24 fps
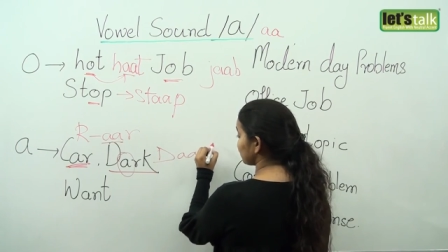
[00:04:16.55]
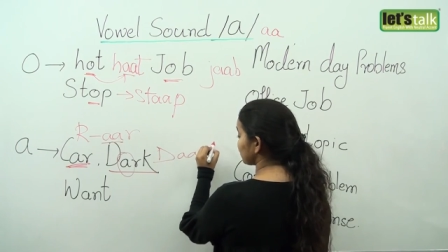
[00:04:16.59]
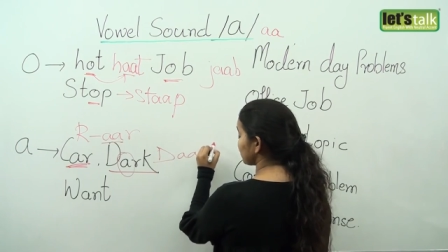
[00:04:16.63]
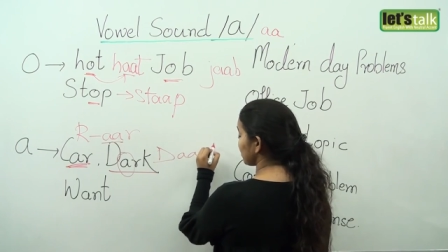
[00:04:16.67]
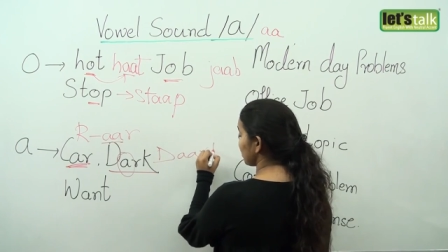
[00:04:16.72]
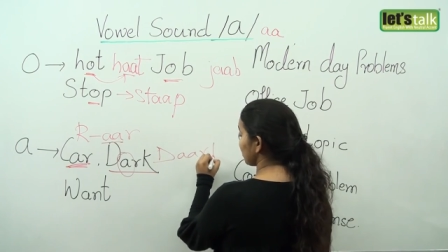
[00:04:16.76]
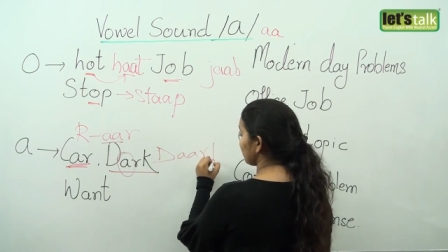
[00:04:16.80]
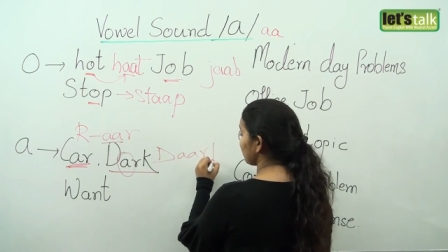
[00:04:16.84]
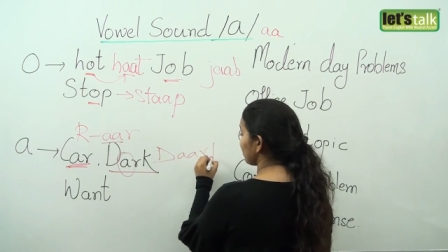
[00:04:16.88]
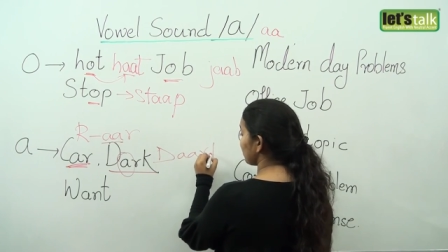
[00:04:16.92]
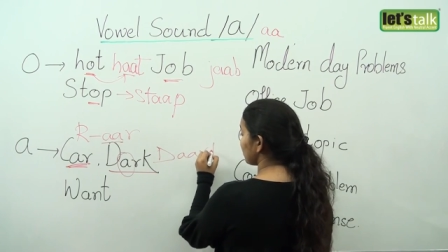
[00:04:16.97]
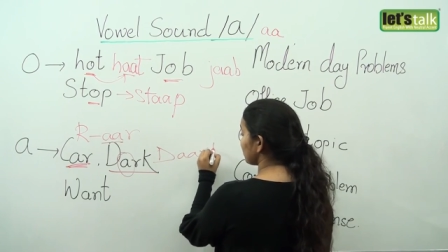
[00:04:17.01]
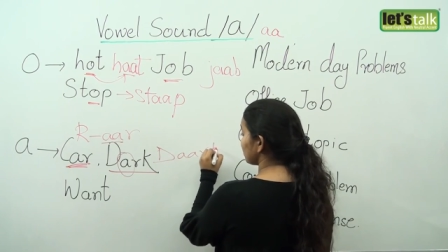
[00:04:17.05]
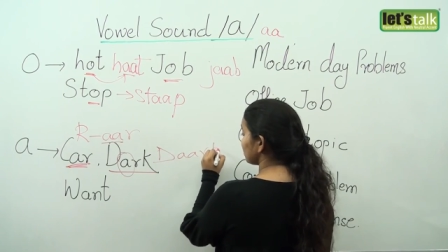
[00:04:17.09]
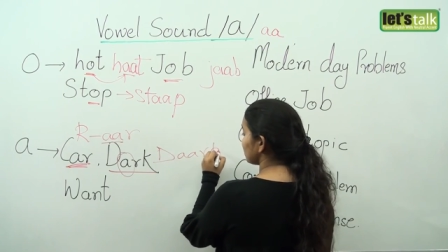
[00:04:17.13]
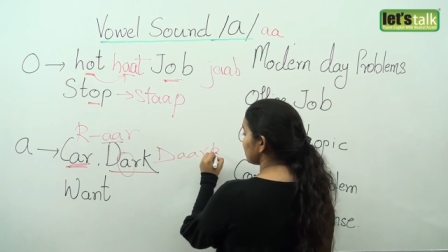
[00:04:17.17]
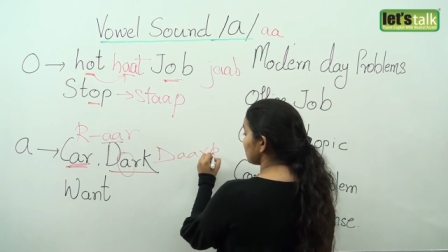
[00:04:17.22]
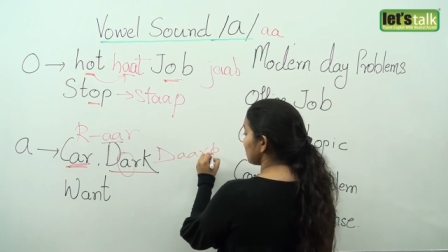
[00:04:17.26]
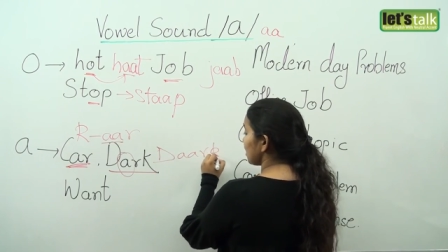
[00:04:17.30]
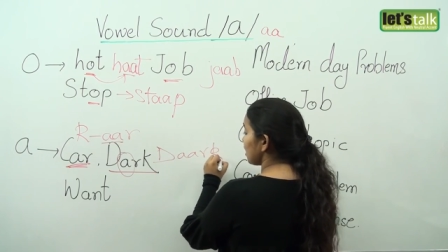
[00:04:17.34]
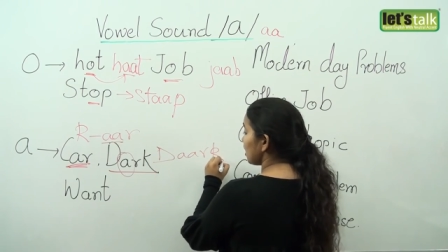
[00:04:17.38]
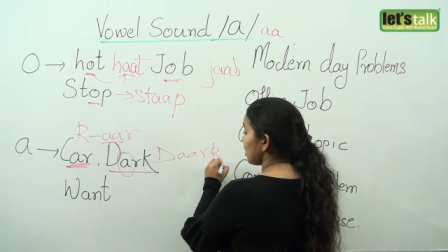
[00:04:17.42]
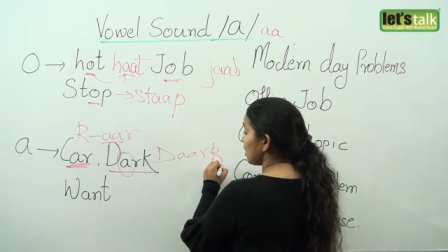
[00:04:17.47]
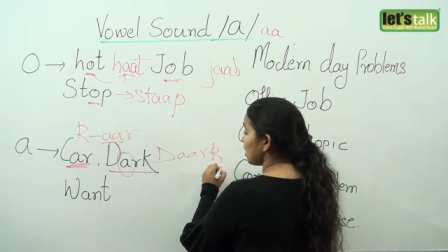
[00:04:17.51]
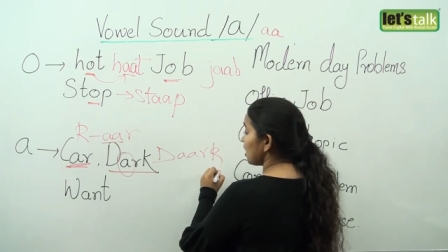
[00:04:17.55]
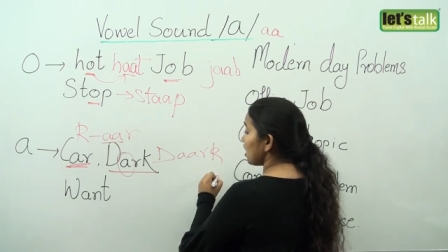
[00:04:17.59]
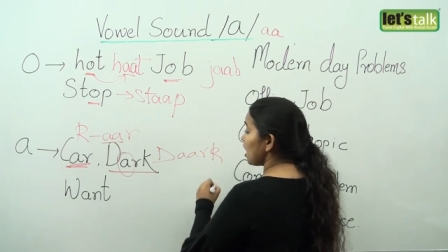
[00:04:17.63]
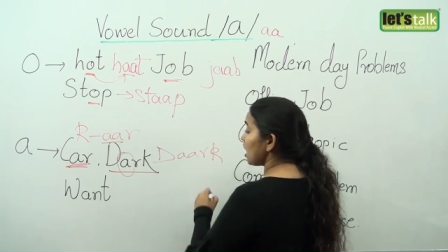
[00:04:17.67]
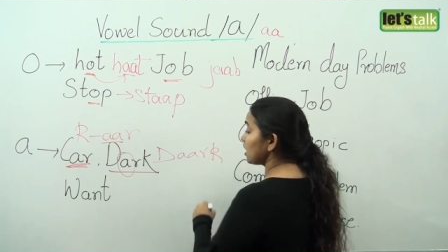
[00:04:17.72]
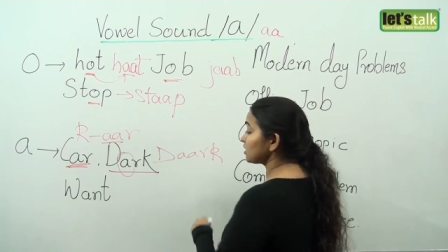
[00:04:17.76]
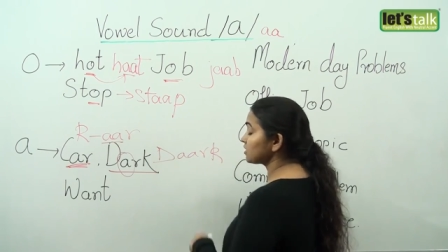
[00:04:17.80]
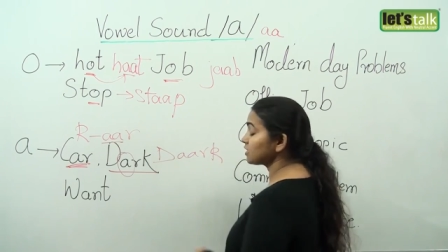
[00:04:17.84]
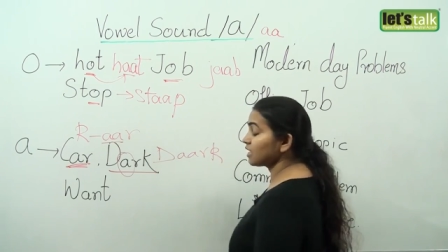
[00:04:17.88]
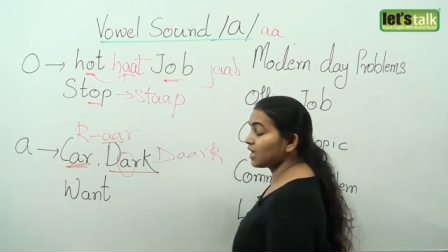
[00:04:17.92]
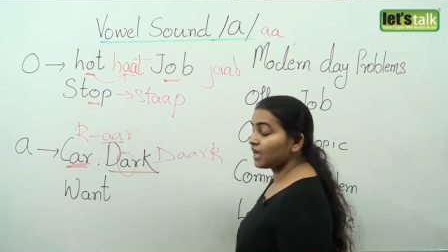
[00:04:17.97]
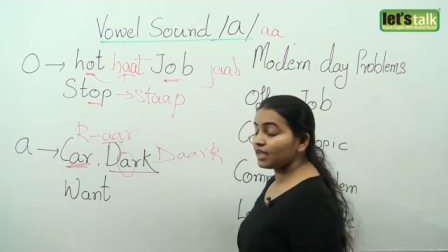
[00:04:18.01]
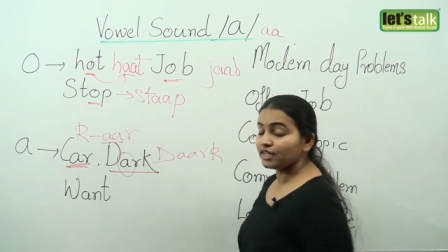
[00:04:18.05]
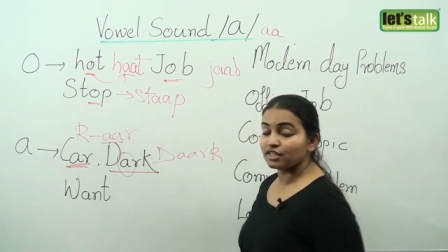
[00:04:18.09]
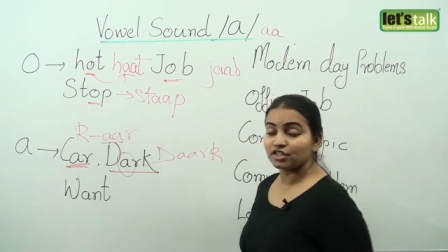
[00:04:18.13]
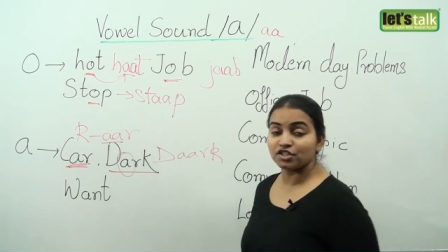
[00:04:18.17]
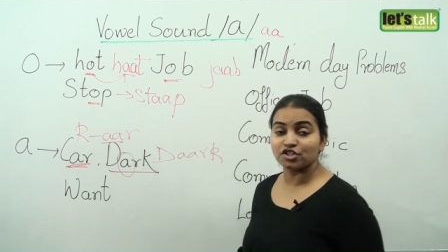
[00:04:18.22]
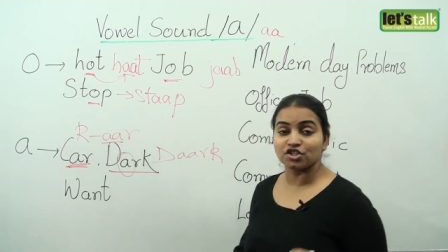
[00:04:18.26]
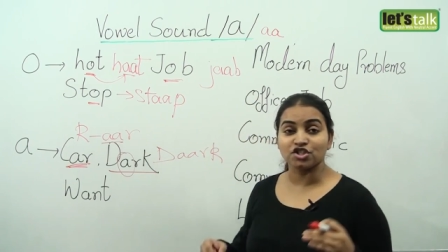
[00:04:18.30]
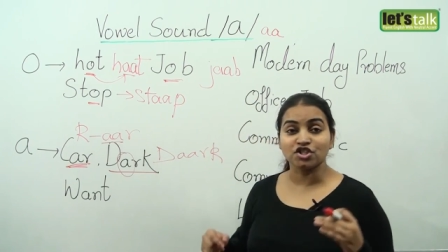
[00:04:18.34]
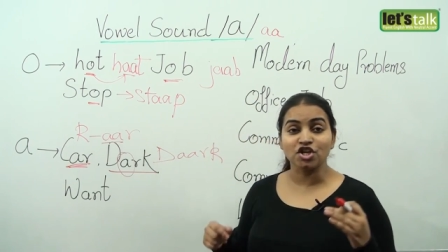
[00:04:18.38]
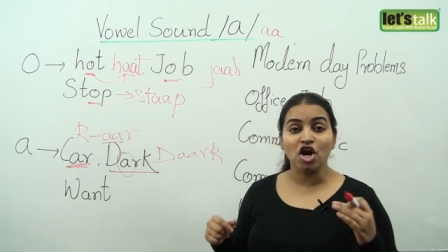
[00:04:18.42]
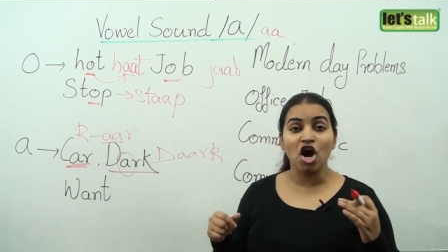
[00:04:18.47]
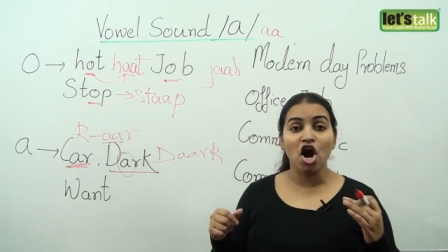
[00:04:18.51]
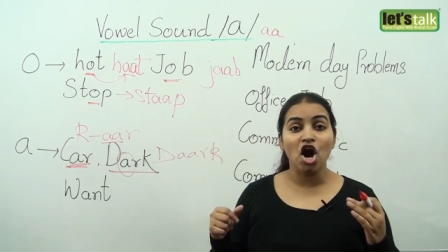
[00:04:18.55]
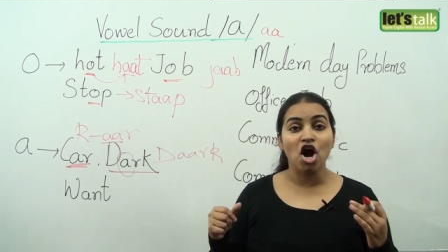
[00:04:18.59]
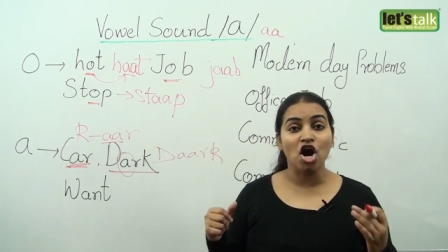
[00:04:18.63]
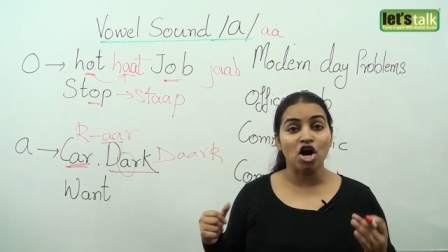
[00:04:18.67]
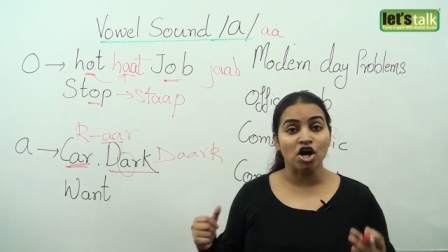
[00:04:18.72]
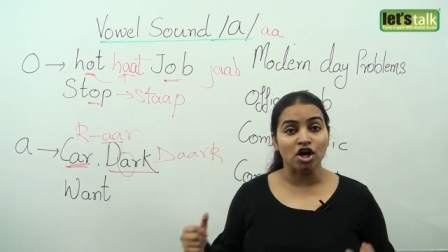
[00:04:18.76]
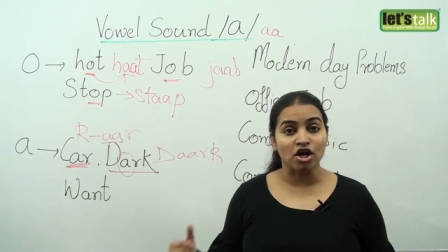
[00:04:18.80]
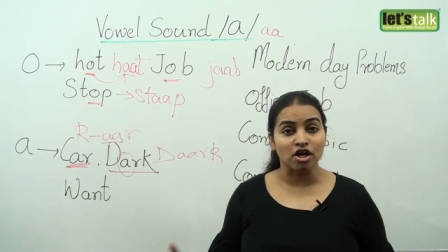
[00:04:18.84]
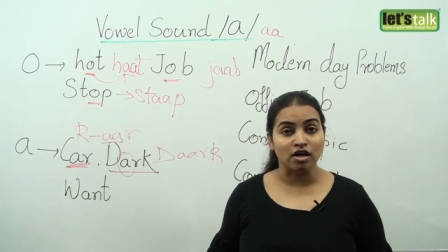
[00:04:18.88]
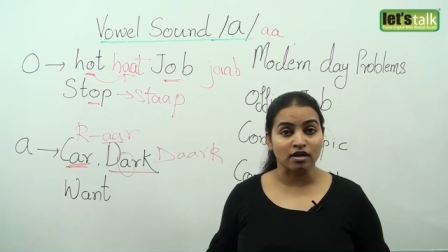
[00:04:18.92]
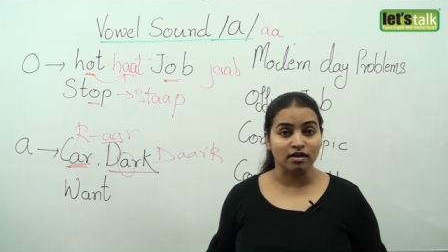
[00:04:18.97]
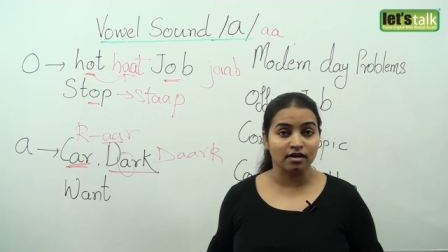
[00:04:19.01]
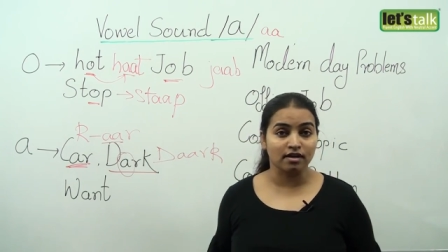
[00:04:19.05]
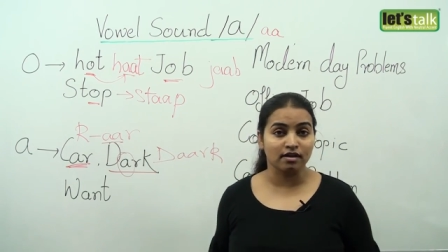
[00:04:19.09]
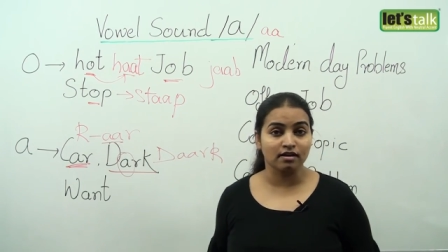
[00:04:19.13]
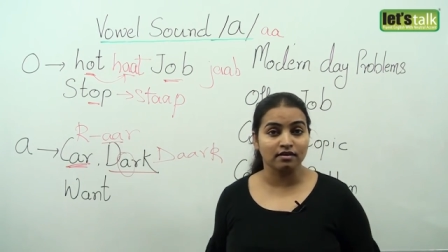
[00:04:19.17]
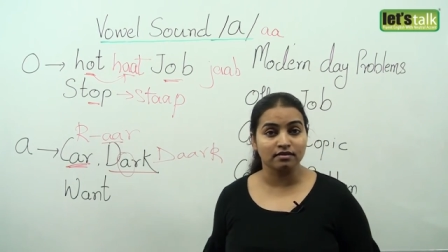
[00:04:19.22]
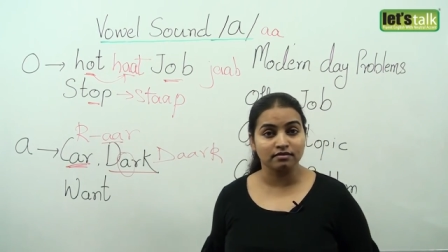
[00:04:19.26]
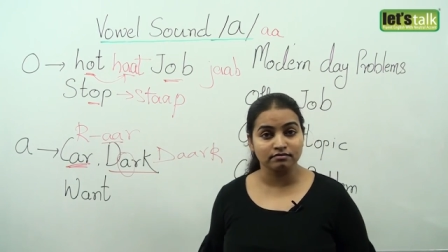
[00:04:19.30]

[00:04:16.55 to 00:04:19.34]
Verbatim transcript: So I say dark.